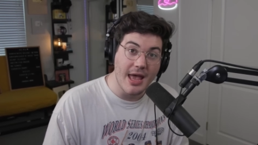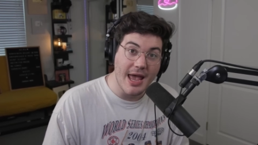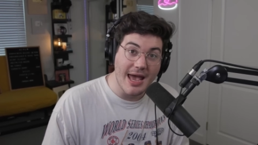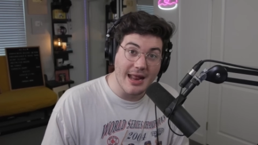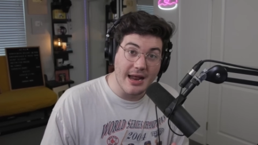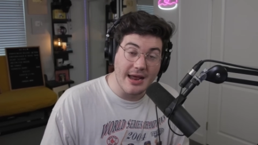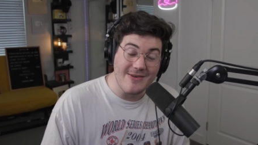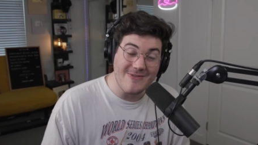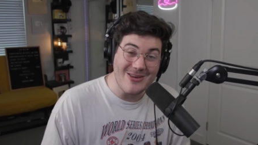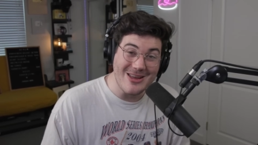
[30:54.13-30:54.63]

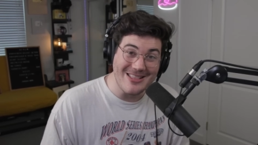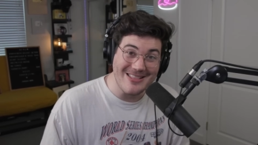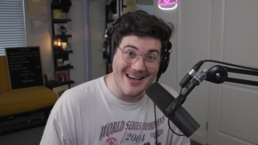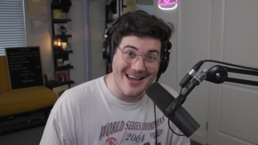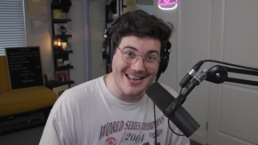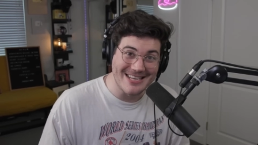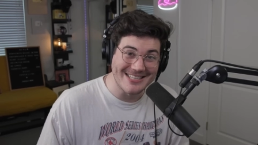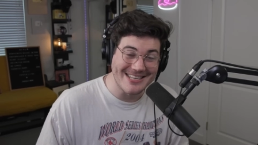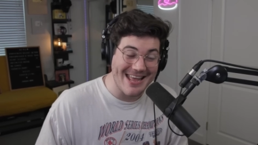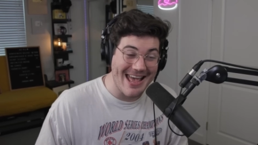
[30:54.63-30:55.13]
and I
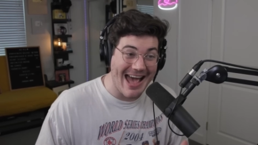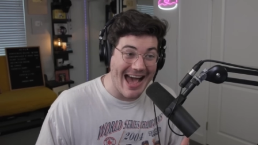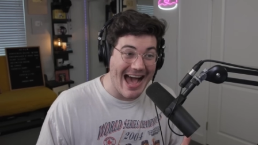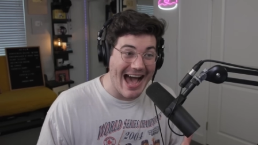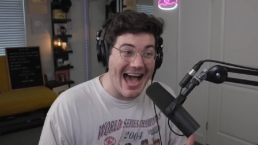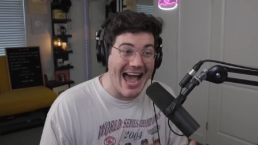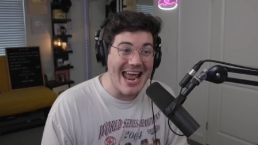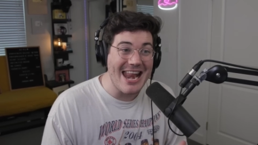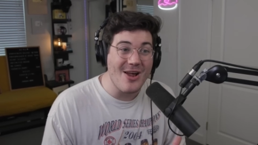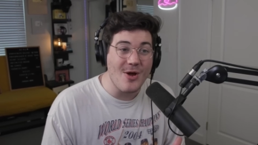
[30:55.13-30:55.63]
realized
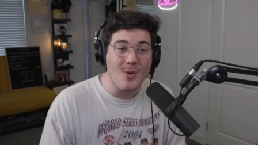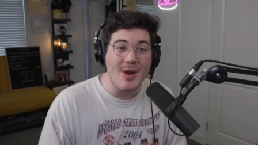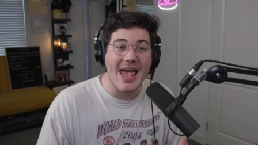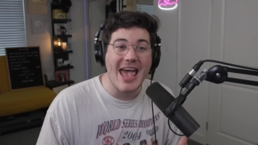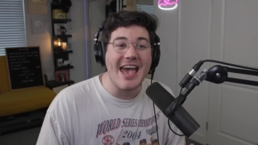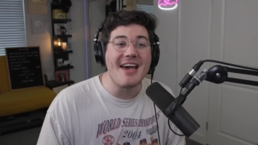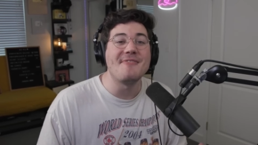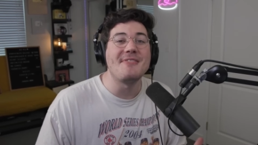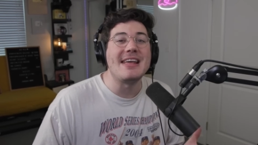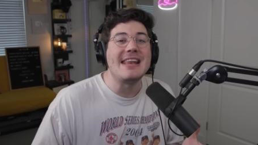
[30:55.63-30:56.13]
I don't
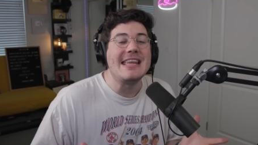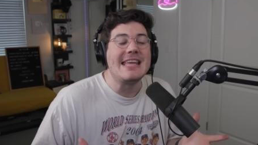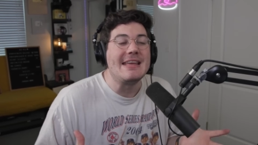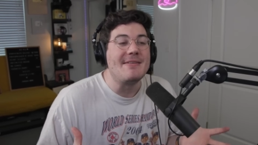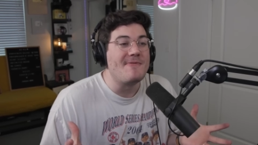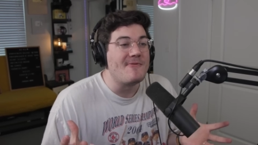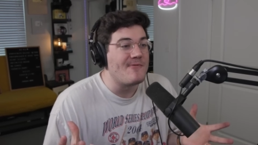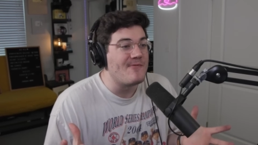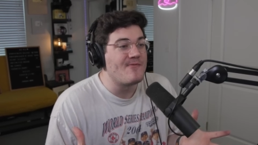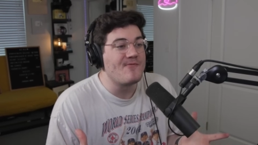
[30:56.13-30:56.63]
have any
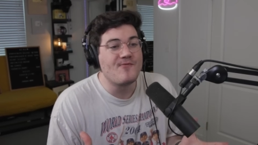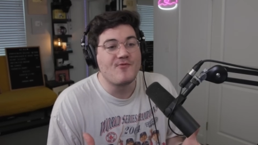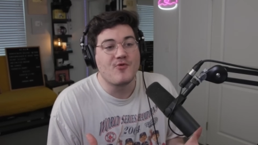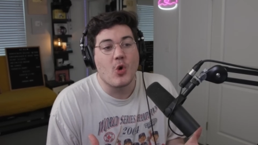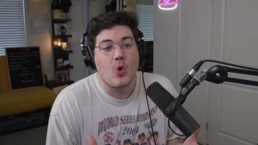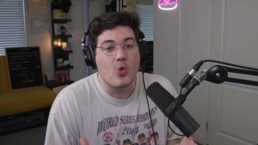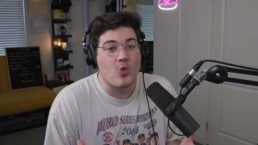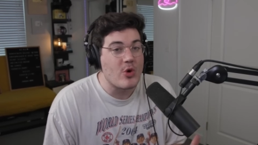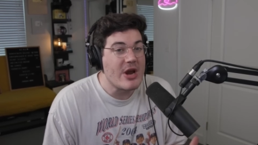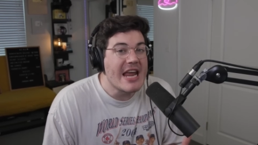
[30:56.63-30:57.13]

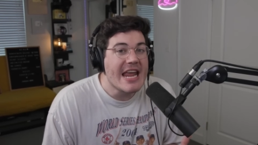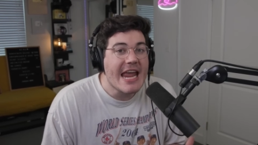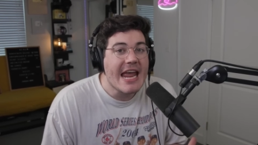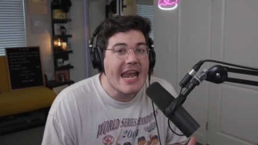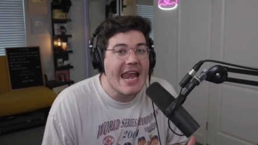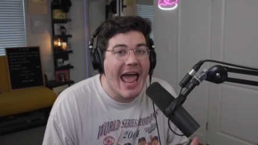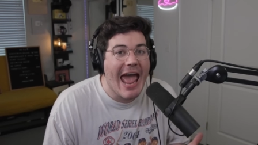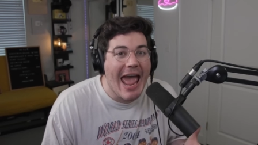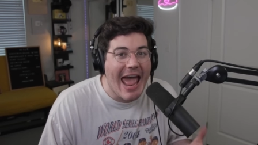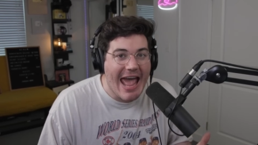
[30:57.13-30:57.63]

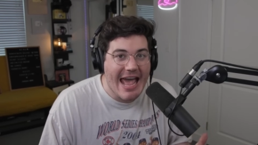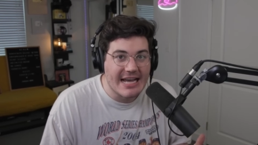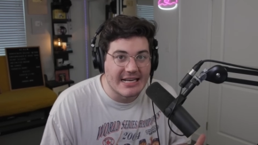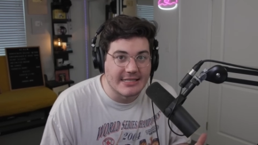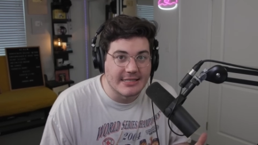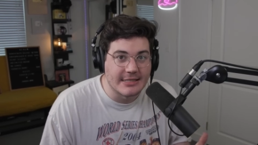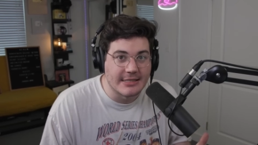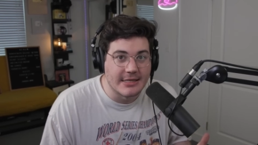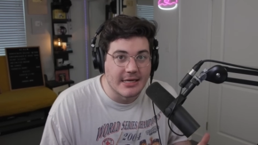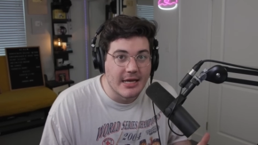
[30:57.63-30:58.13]
freaking
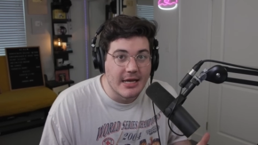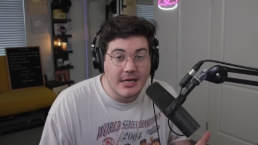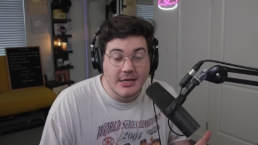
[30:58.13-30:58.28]
eggs.